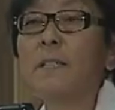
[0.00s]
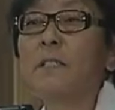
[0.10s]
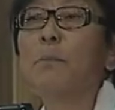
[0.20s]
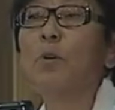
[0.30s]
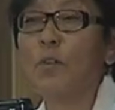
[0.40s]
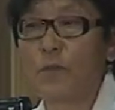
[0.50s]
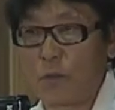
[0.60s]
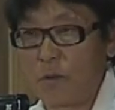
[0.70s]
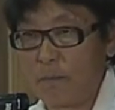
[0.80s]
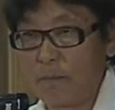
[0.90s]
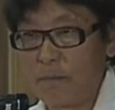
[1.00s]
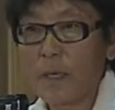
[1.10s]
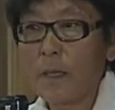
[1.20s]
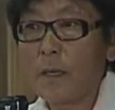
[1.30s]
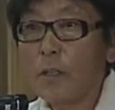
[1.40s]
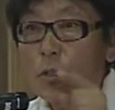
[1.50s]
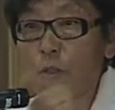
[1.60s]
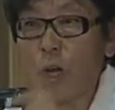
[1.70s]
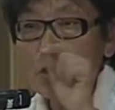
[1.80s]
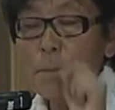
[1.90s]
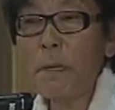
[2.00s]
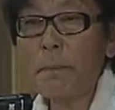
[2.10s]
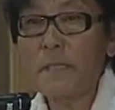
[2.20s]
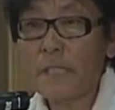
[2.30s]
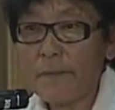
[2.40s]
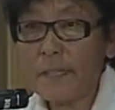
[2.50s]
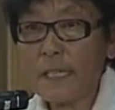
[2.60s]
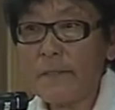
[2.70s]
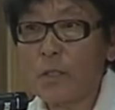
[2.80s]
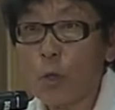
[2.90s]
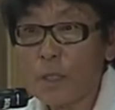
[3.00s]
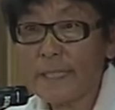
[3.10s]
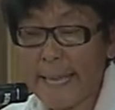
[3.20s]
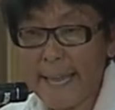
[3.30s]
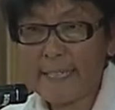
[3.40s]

removed. You talk to people, civil servants, so scared.